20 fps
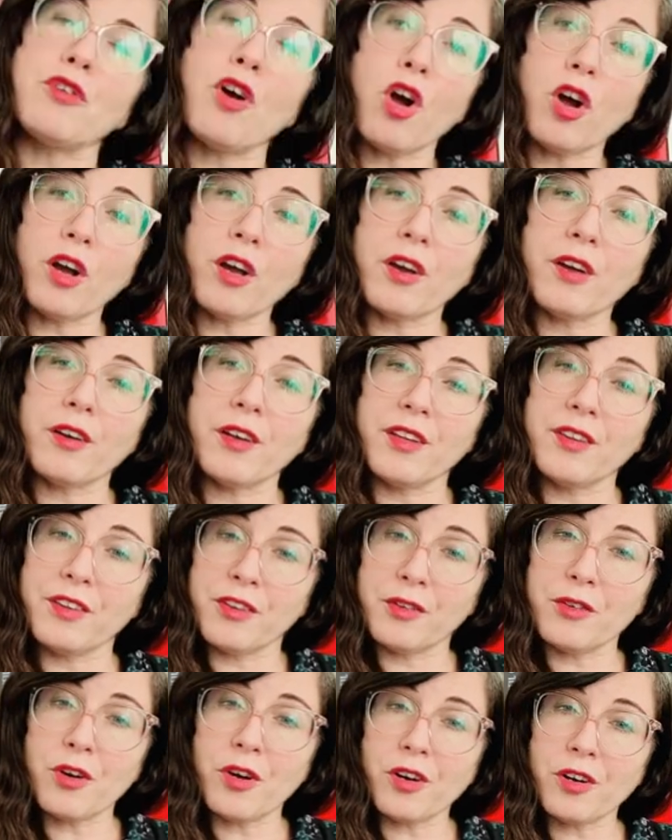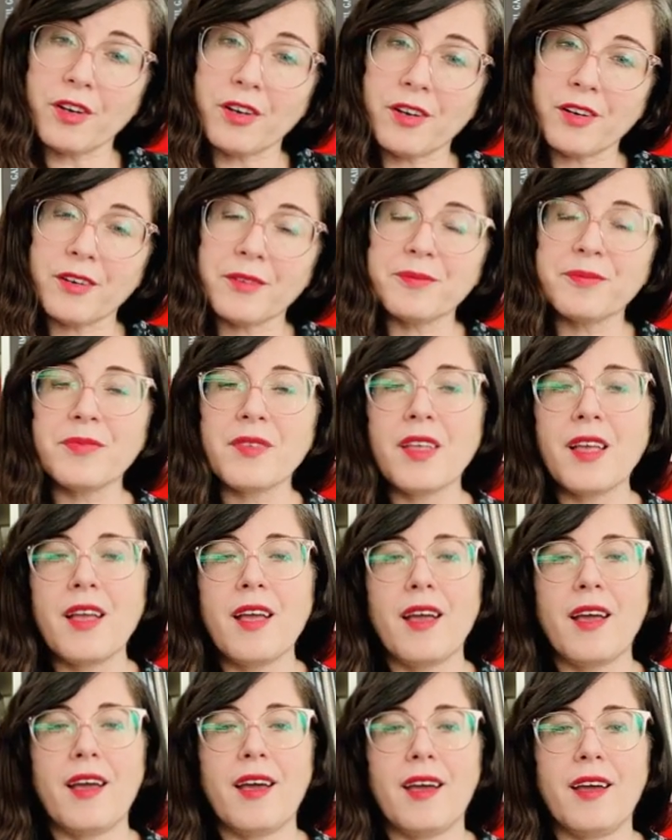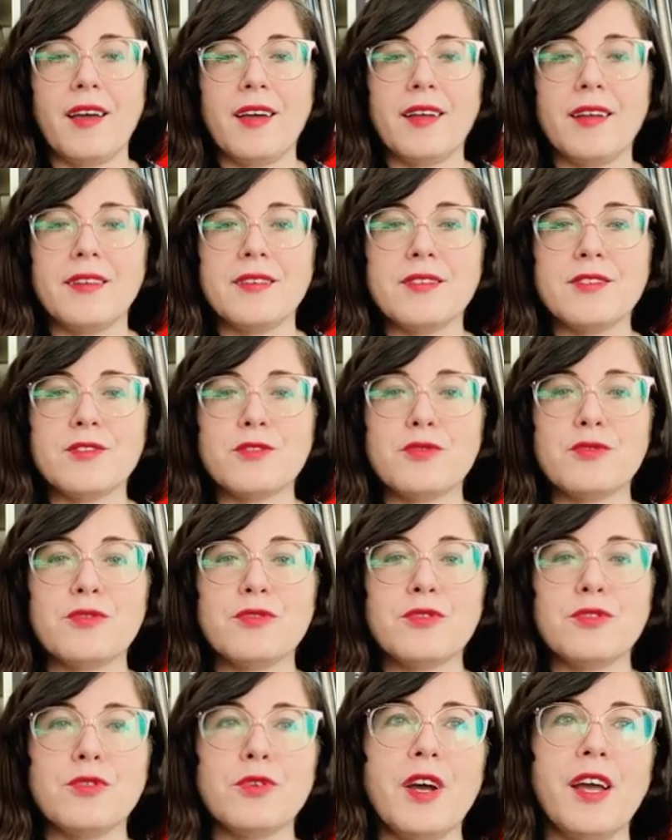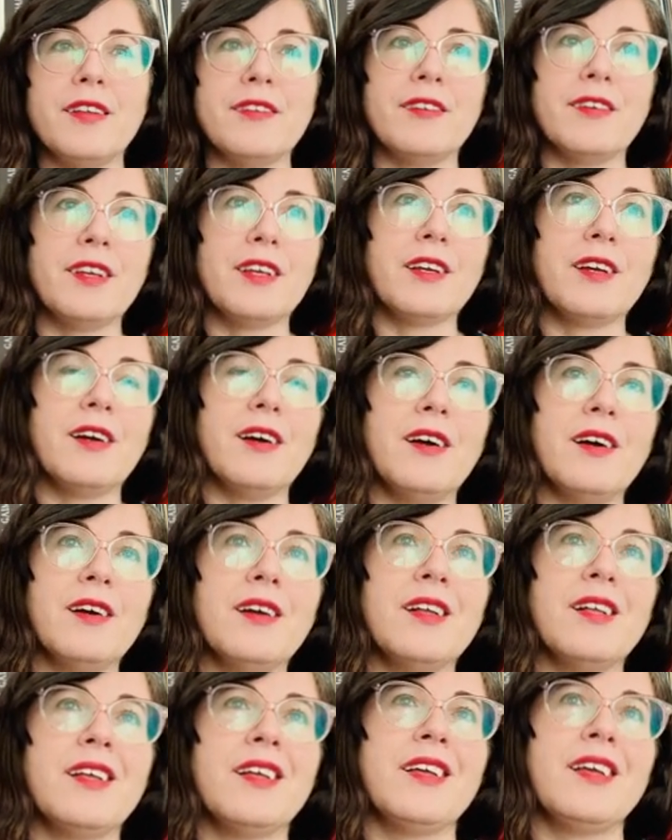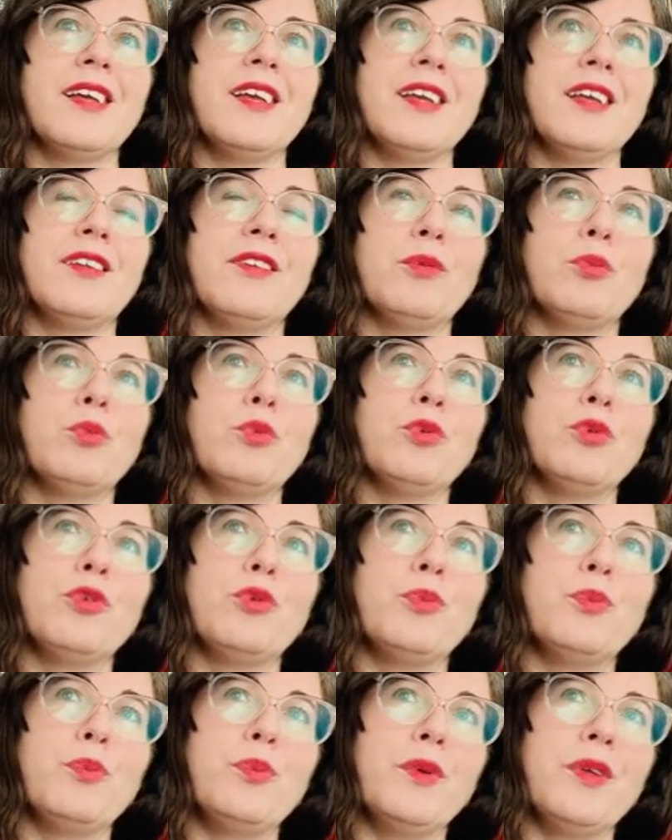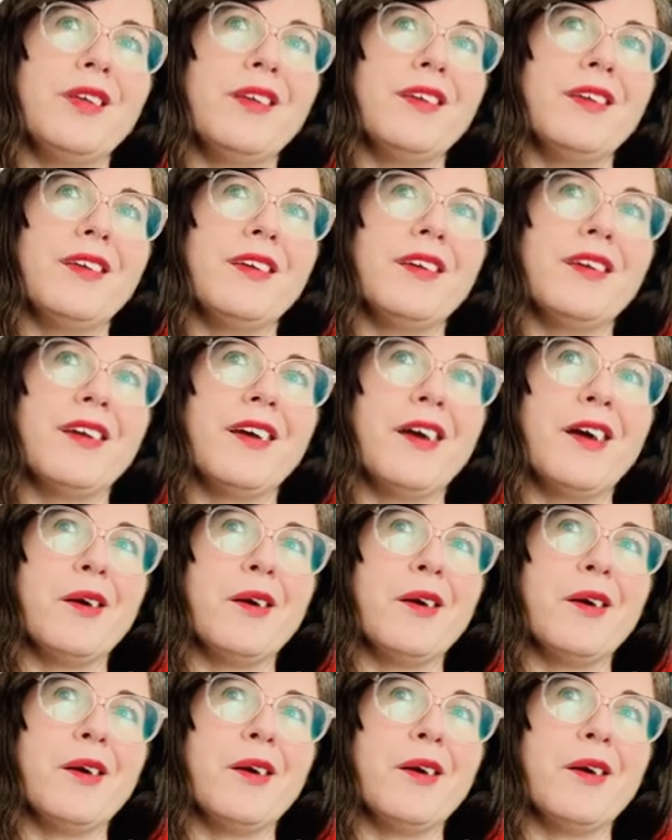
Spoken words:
rock, indie rock, and for Etnika, it would be